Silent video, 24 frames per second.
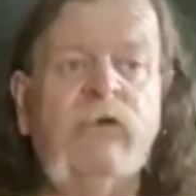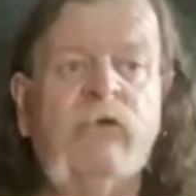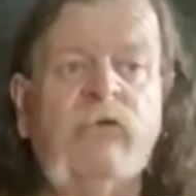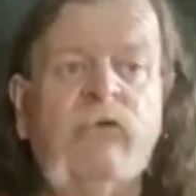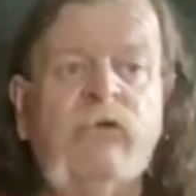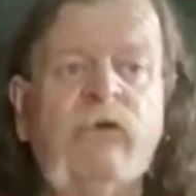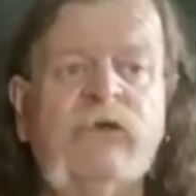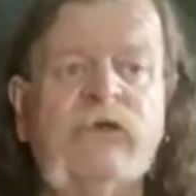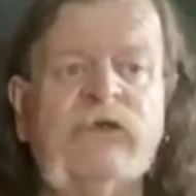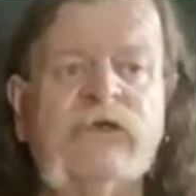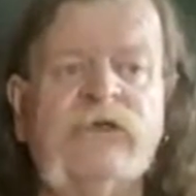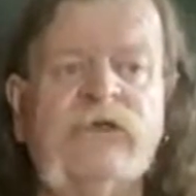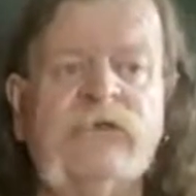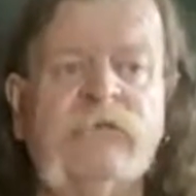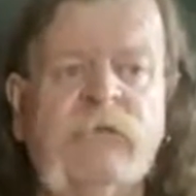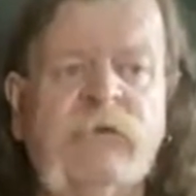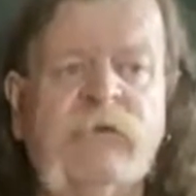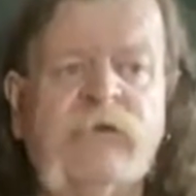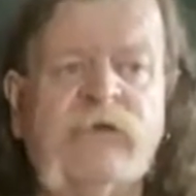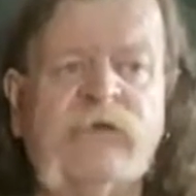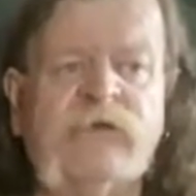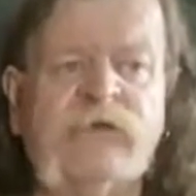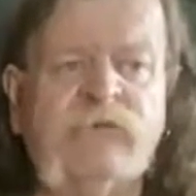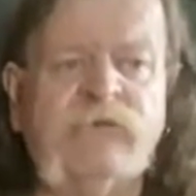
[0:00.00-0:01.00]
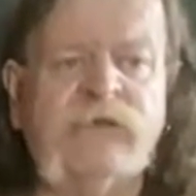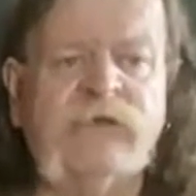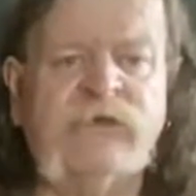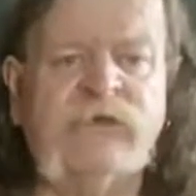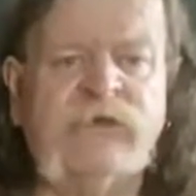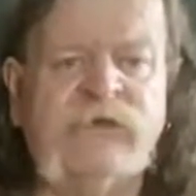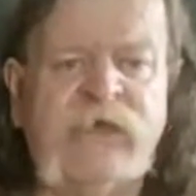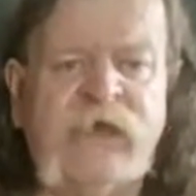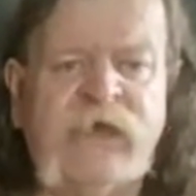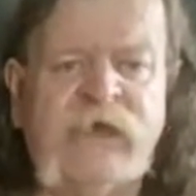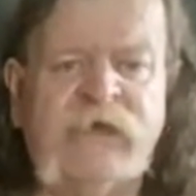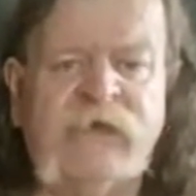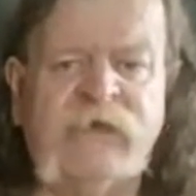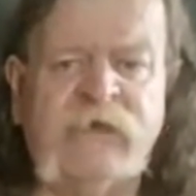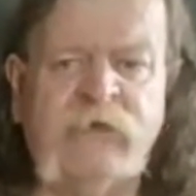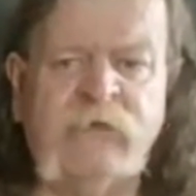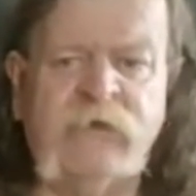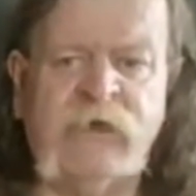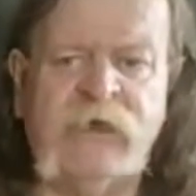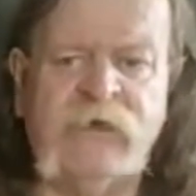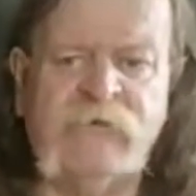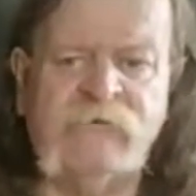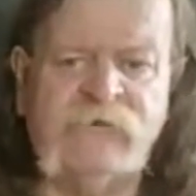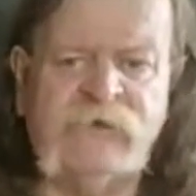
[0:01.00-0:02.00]
Once the person was dead, they were
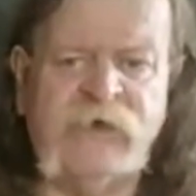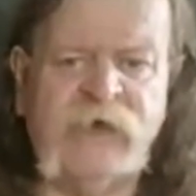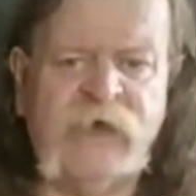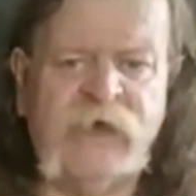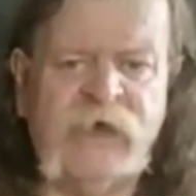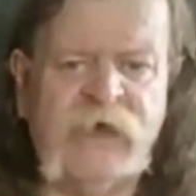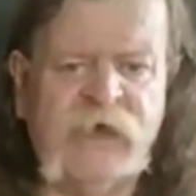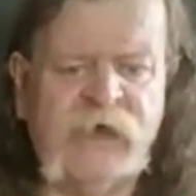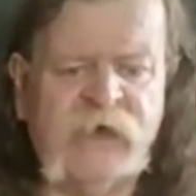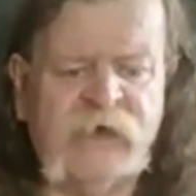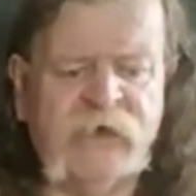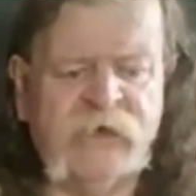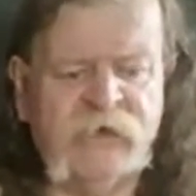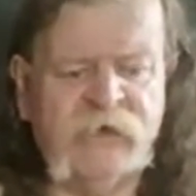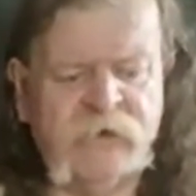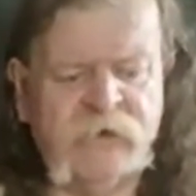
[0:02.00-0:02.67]
left to hang